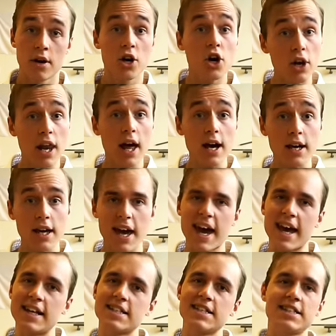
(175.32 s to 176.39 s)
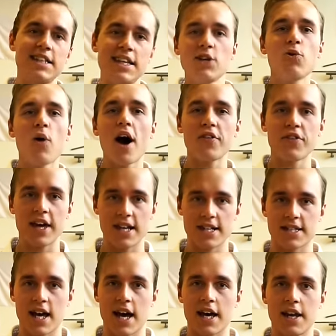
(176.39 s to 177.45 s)
Good luck and see you on the
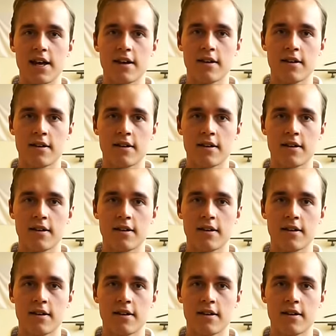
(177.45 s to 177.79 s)
inside.